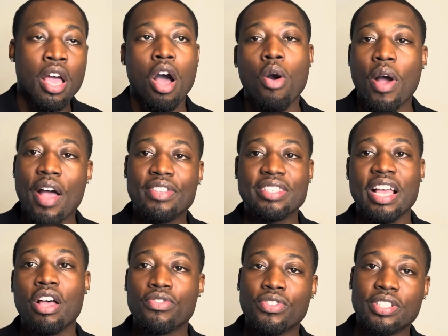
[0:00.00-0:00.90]
oh, I have this
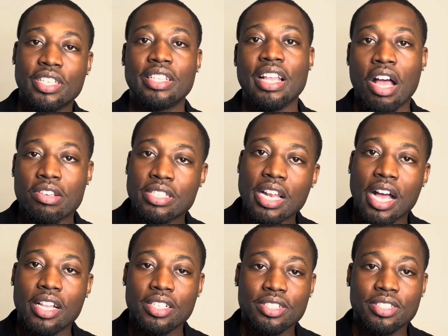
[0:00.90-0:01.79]
house for
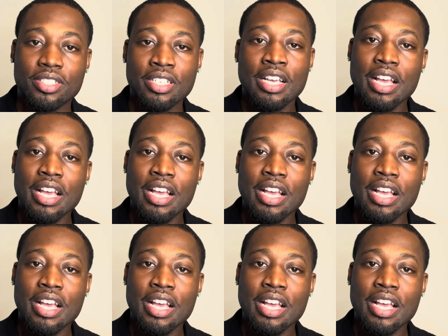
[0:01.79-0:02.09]
$10,000.